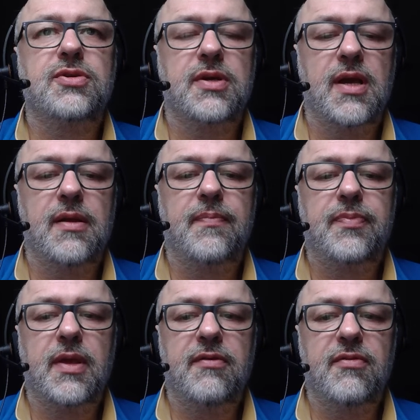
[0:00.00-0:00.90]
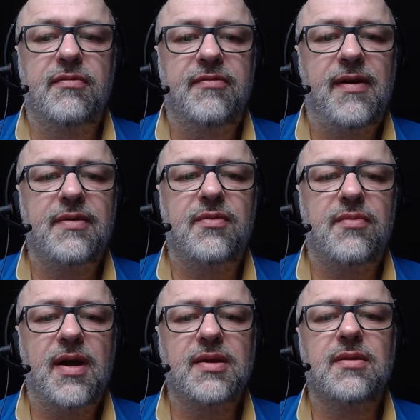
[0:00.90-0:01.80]
again, if you find the
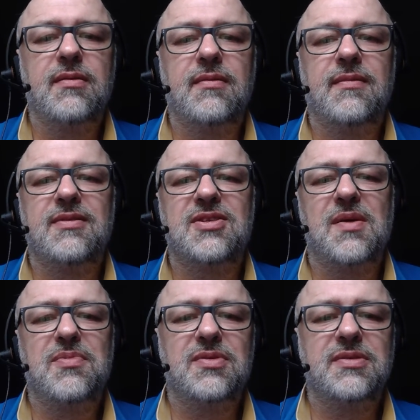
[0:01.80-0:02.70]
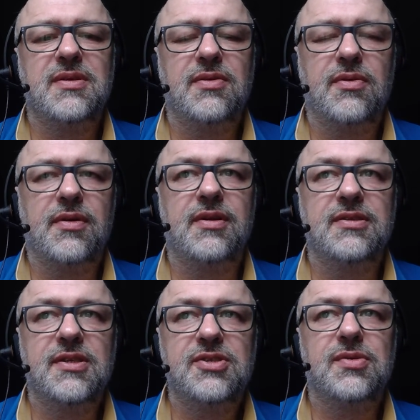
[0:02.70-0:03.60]
right champions in your
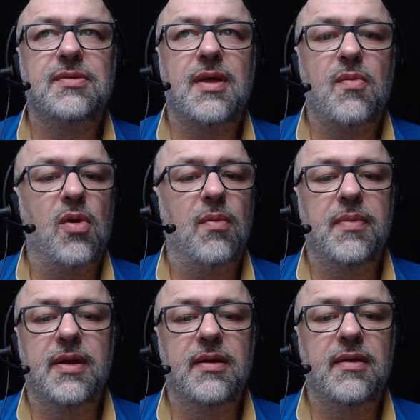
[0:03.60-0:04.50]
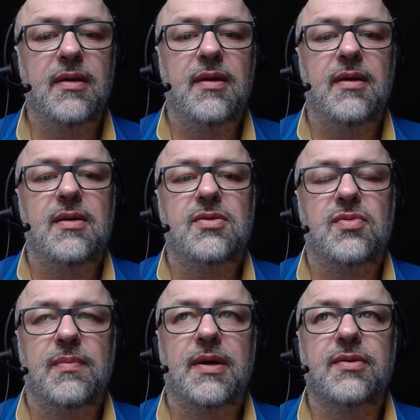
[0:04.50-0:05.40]
organization, that will be
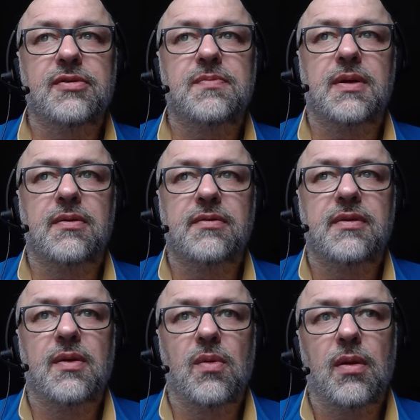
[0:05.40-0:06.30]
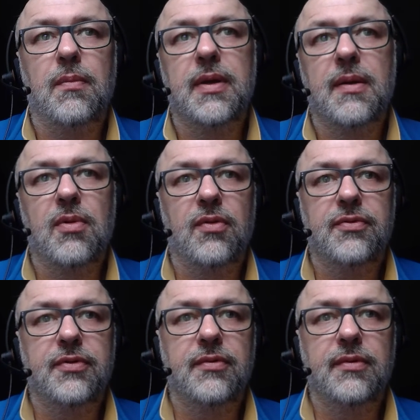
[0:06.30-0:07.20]
tremendous, because they will be able
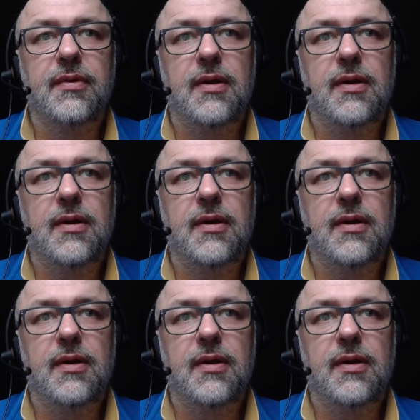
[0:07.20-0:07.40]
to